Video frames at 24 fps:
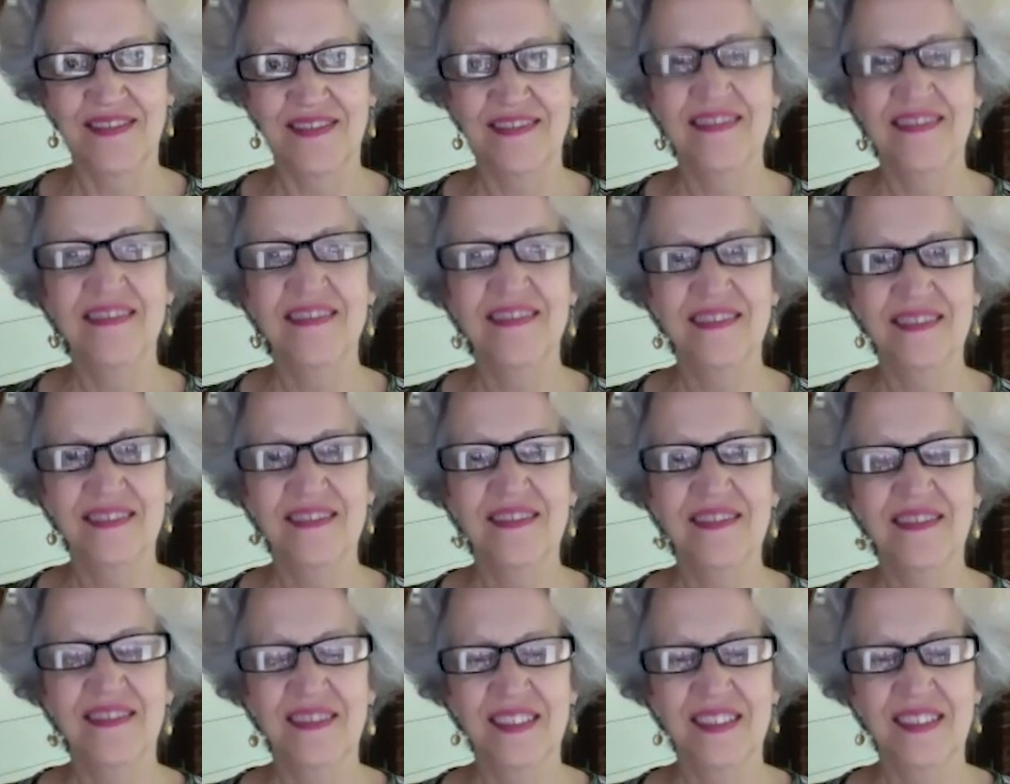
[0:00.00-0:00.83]

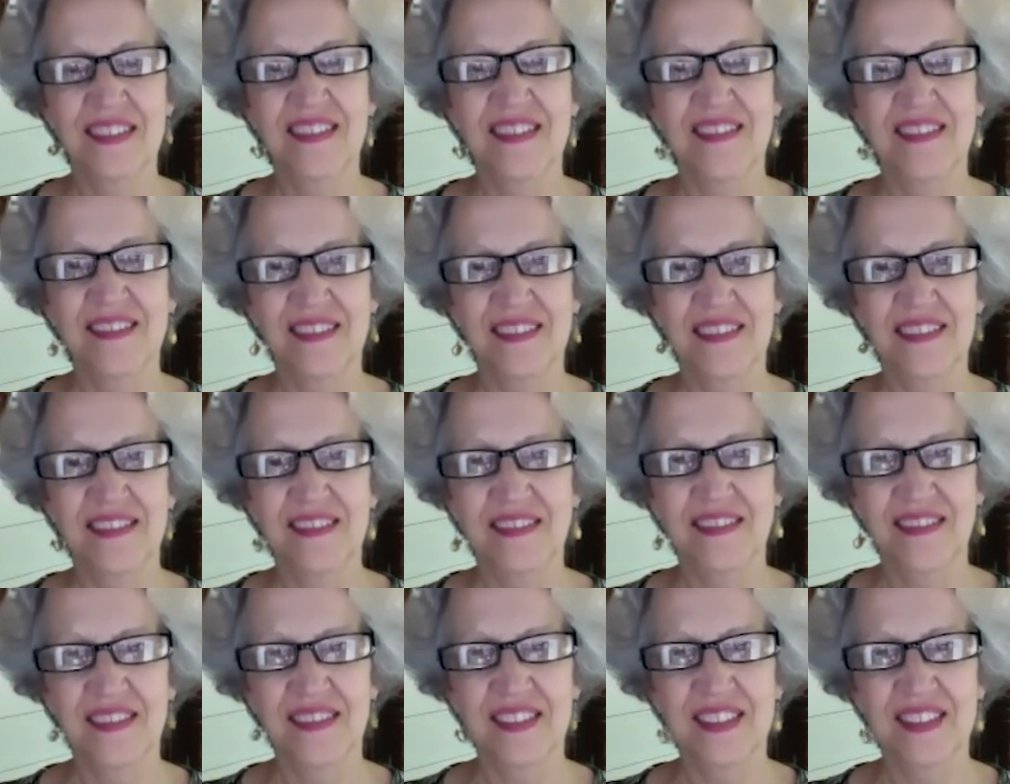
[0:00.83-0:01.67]

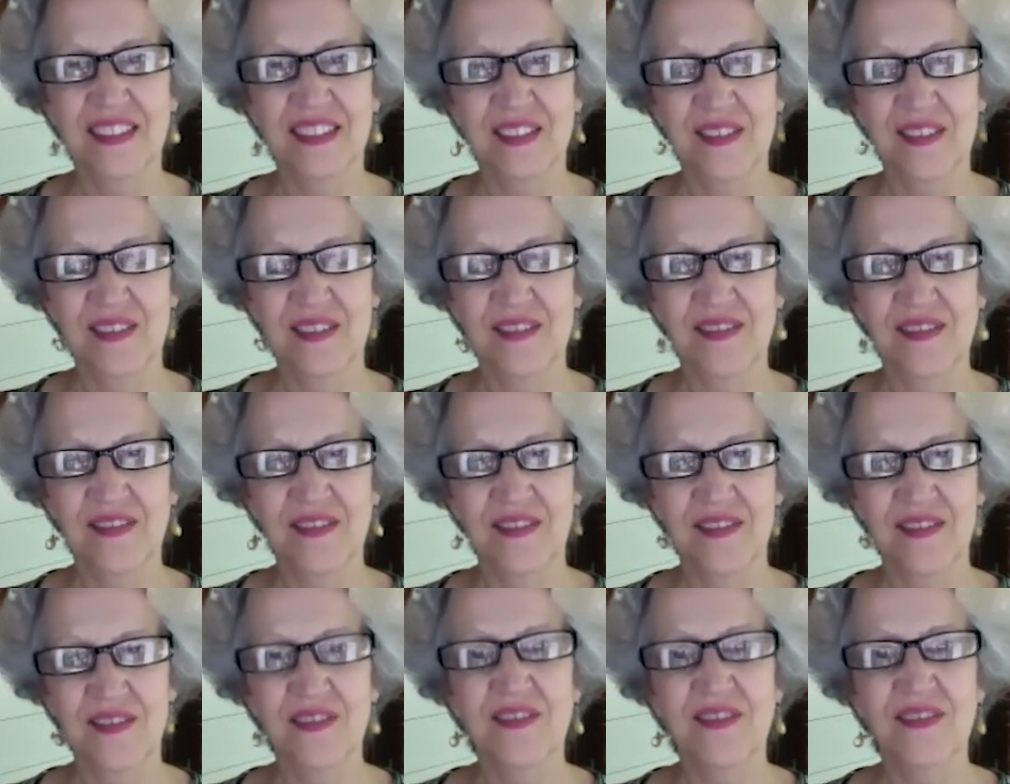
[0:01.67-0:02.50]

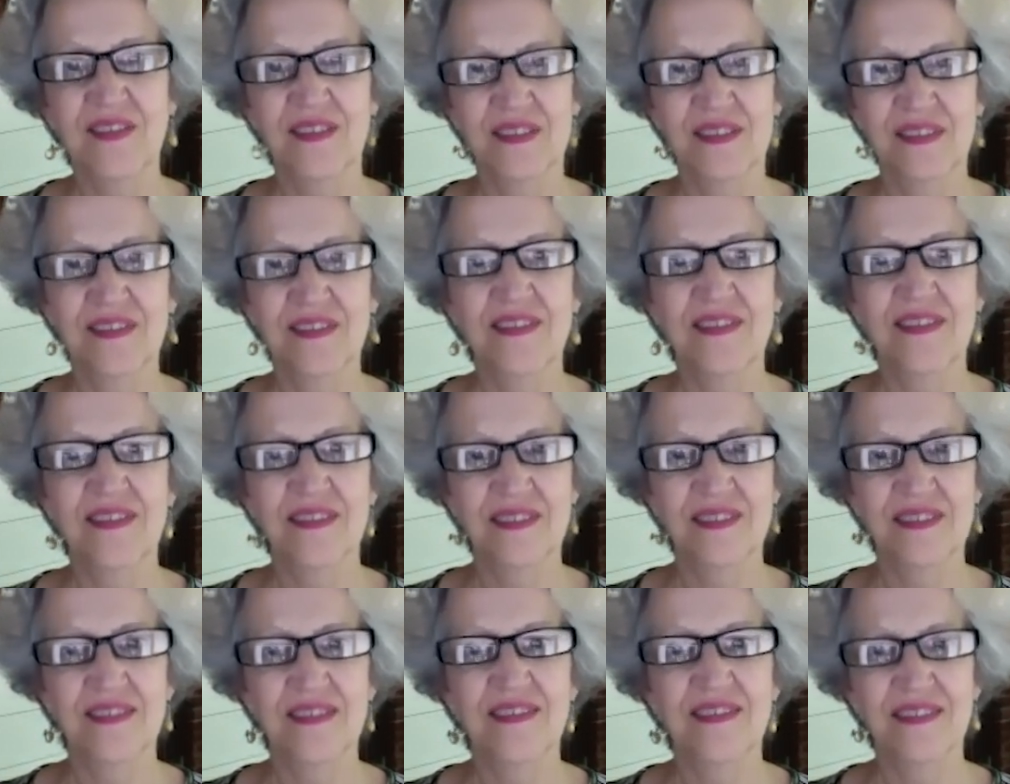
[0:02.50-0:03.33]

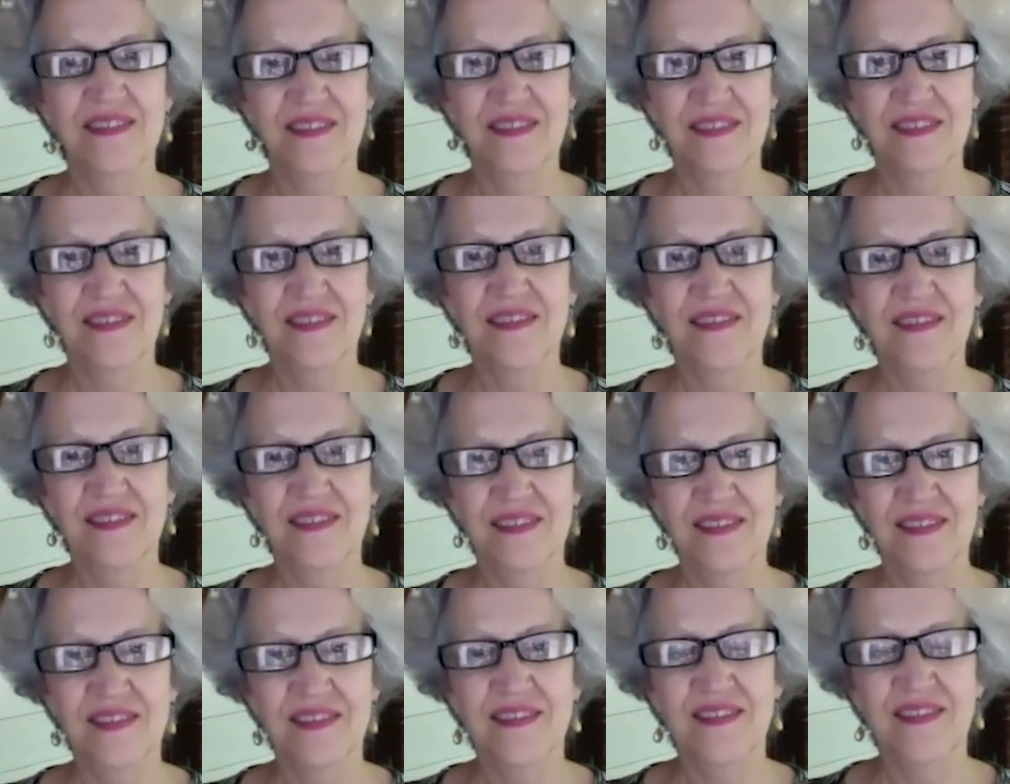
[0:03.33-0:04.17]

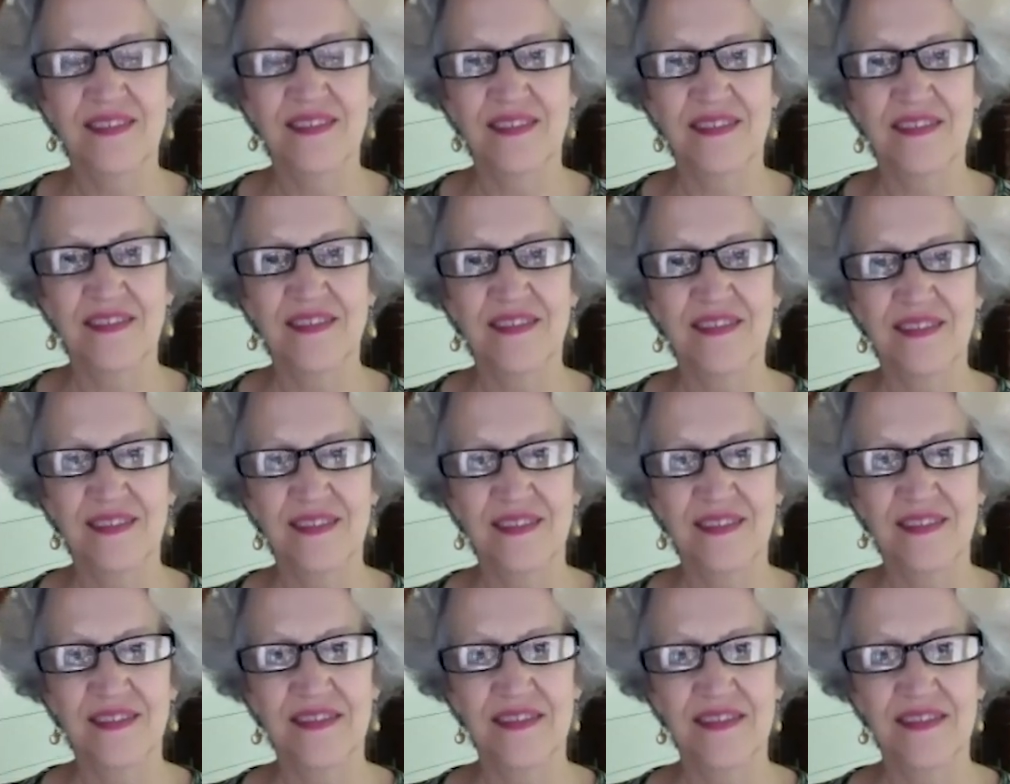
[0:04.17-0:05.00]
No words are spoken by the person on screen.